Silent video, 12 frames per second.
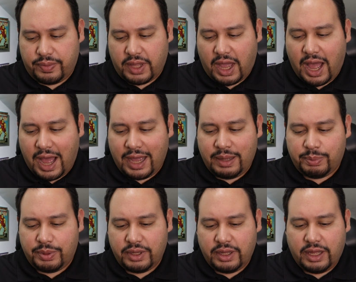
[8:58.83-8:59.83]

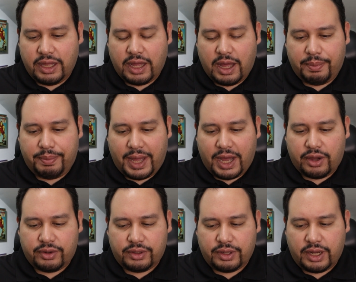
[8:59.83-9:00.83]
hype
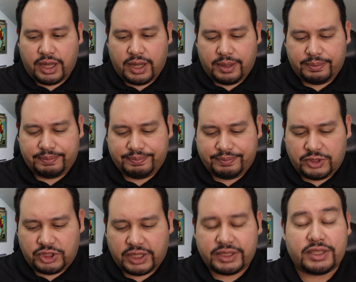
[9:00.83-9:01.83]
about
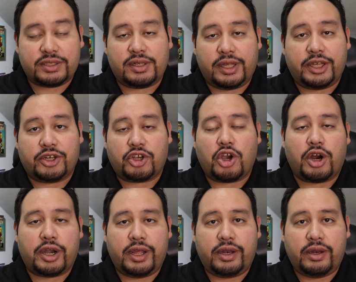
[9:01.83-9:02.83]
Justice League
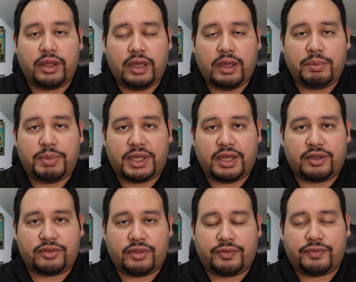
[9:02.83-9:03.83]
Incarnate because of the